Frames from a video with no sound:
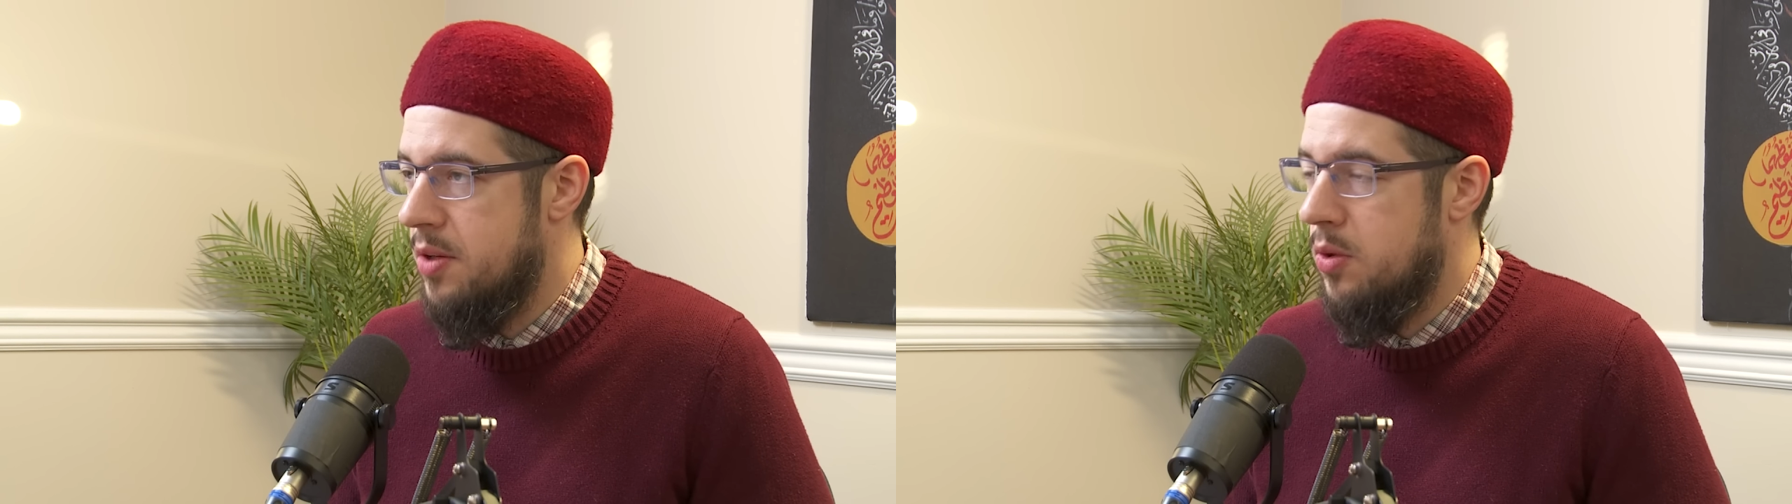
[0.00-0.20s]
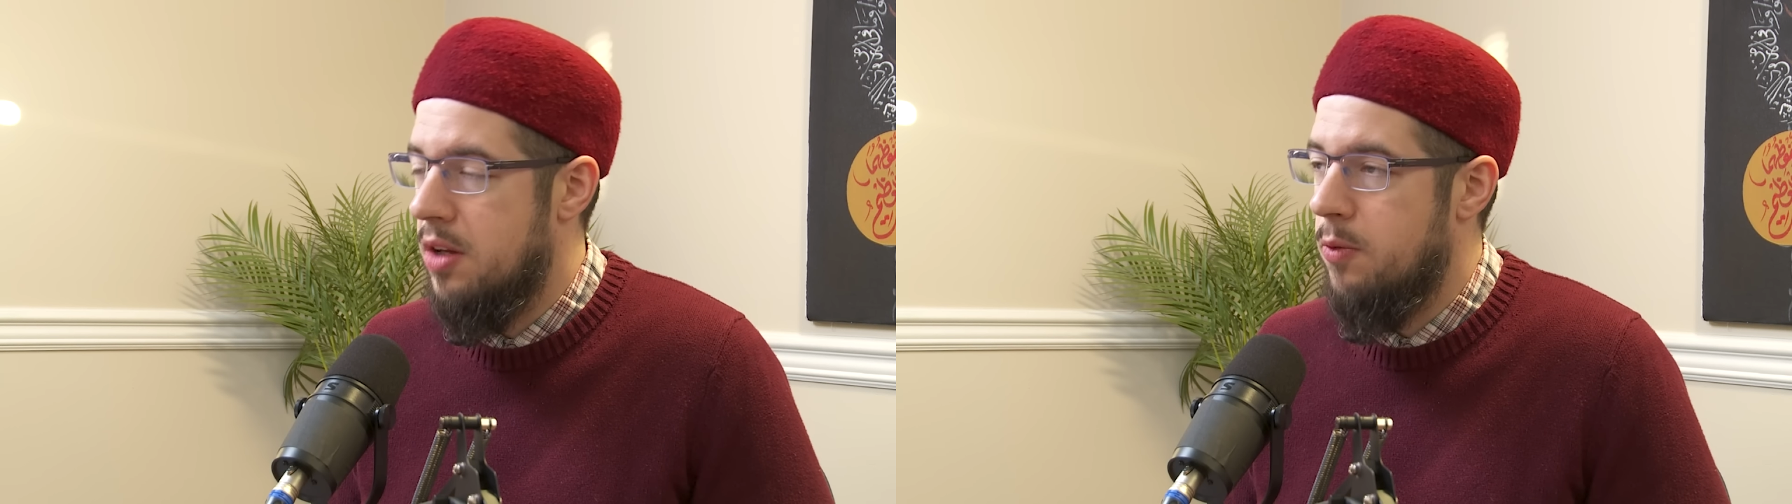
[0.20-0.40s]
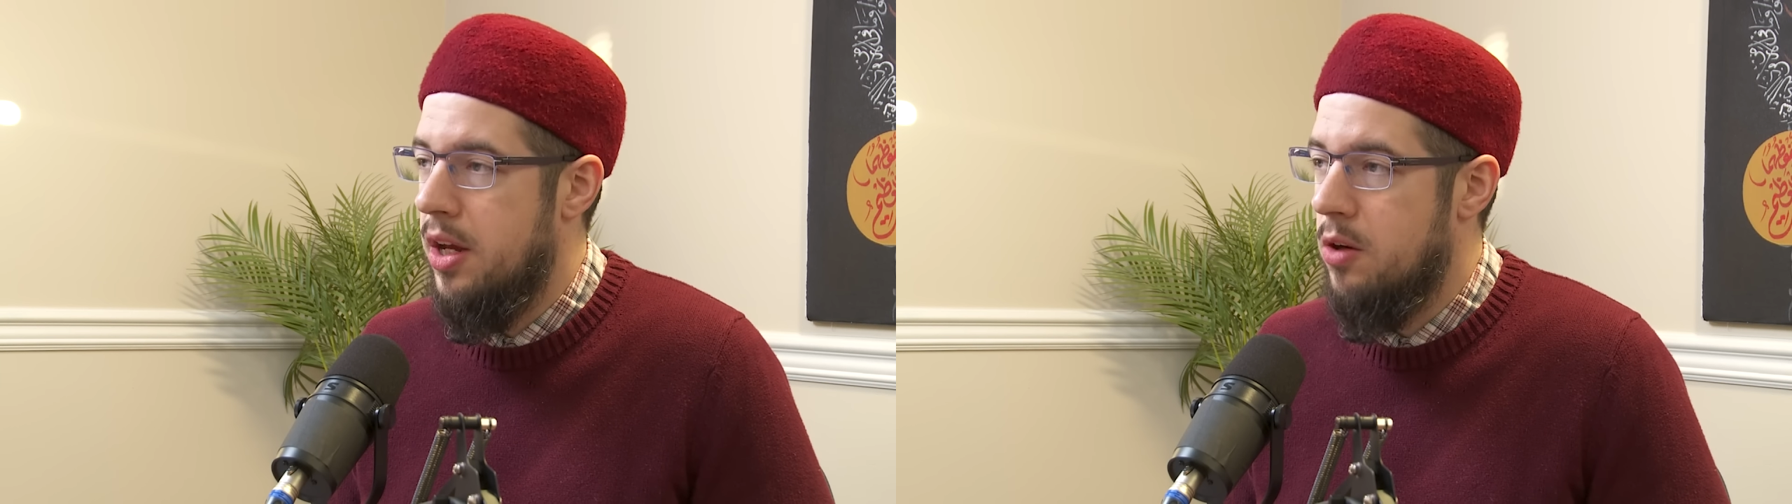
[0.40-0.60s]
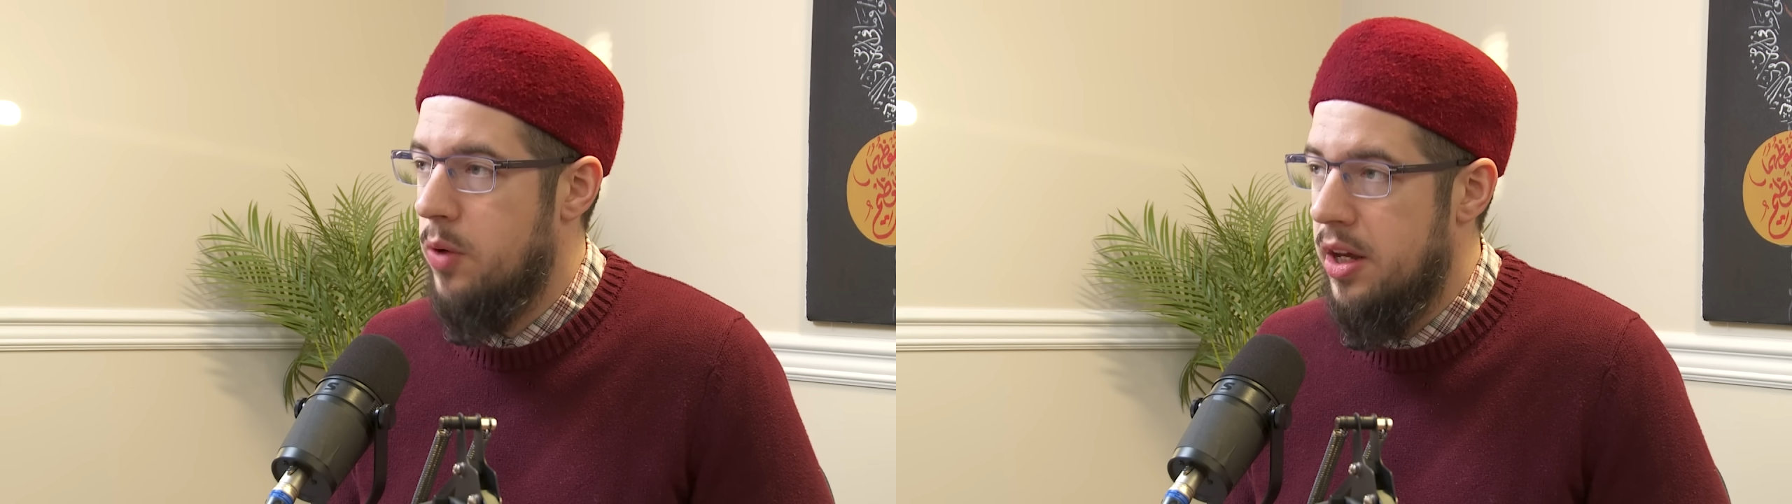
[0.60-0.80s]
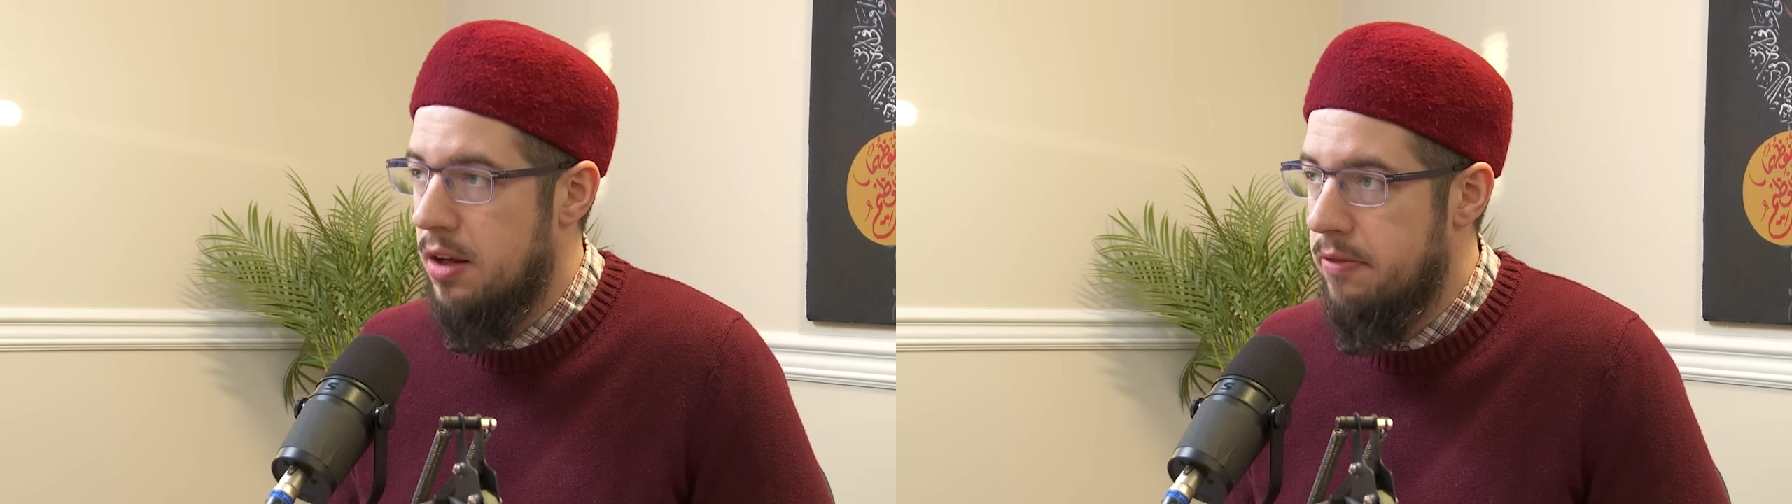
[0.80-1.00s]
they will
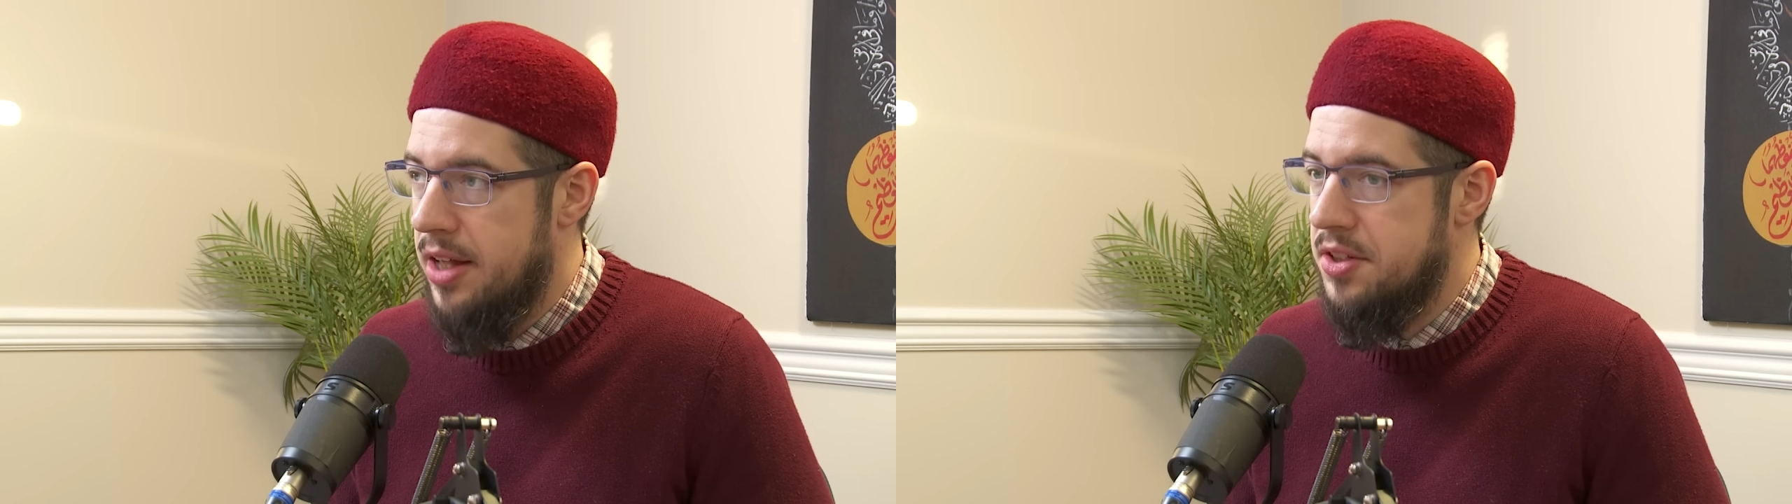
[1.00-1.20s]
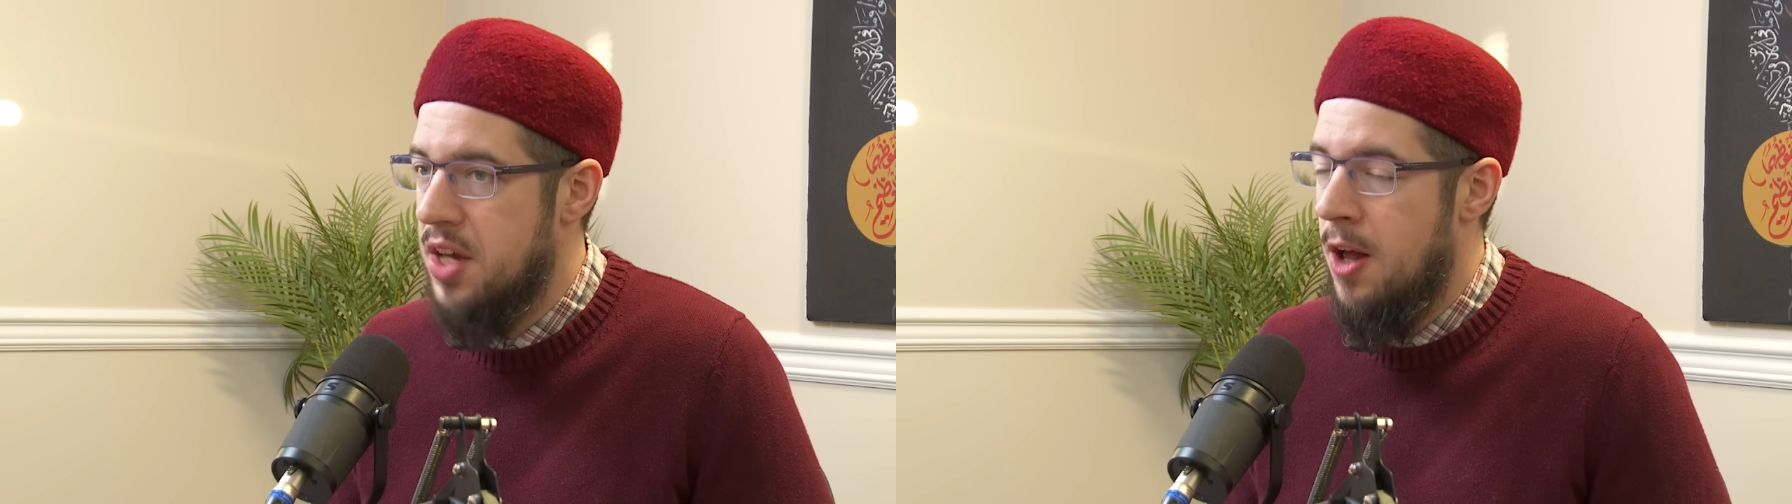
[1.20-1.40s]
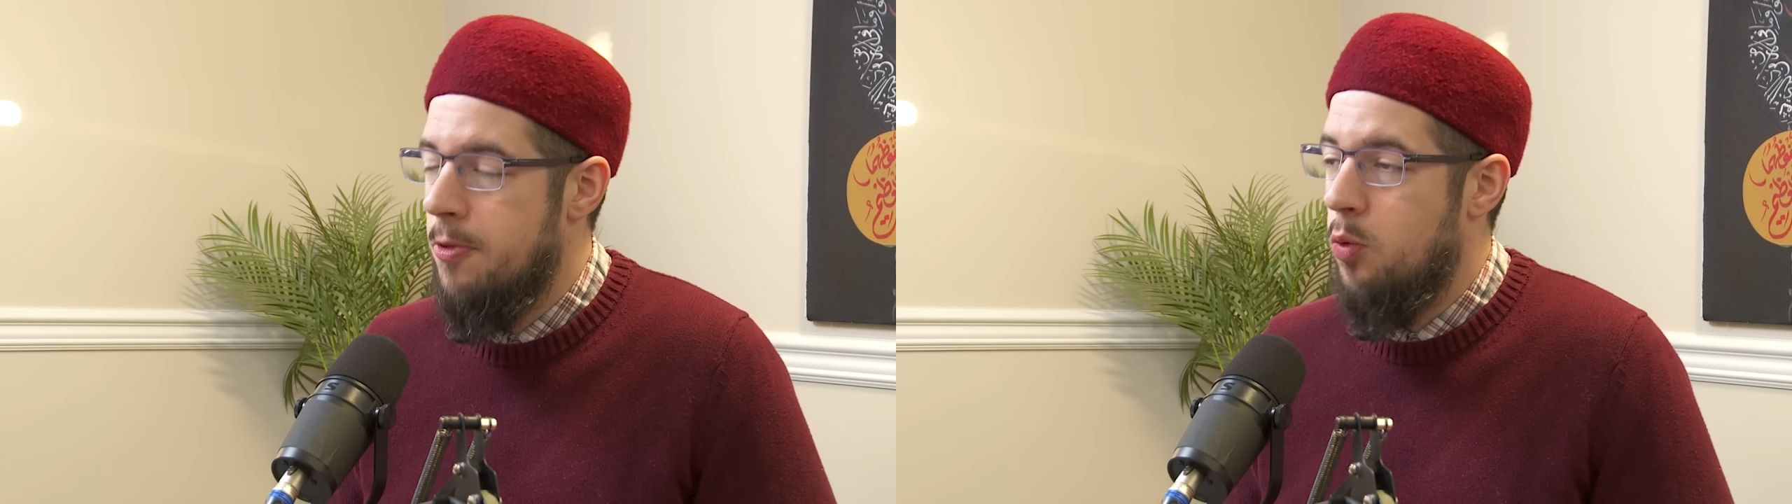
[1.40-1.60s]
create events